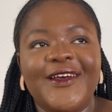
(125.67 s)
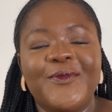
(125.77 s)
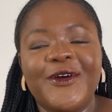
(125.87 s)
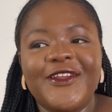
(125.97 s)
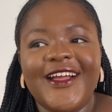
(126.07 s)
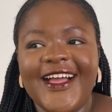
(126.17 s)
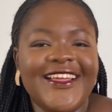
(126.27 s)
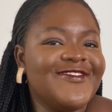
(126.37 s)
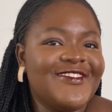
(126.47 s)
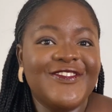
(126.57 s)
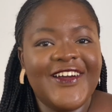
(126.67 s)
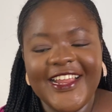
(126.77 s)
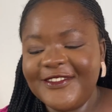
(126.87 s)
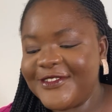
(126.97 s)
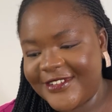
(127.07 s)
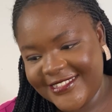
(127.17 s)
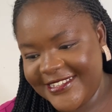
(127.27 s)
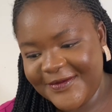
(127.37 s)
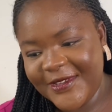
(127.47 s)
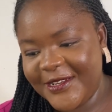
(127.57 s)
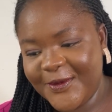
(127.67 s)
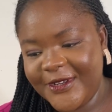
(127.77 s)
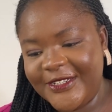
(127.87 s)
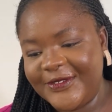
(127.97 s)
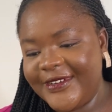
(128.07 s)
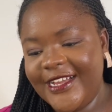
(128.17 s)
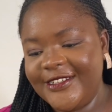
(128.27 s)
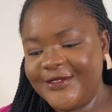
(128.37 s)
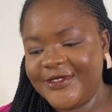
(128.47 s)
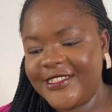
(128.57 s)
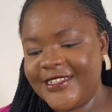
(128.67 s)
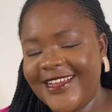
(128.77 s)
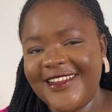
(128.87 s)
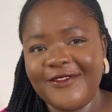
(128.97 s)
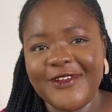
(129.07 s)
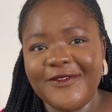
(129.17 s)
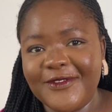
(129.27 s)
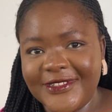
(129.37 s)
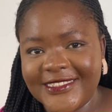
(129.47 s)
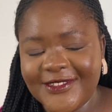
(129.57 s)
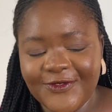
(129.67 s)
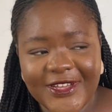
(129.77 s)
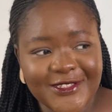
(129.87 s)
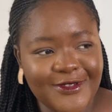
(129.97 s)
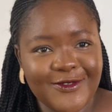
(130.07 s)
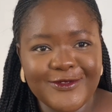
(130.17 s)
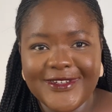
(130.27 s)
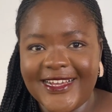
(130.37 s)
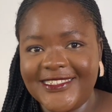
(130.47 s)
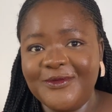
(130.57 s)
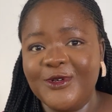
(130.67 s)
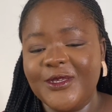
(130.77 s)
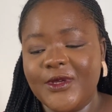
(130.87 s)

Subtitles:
But I don't know. I don't talk to him anymore. No, I don't. And I don't know even because first love, who dash him monkey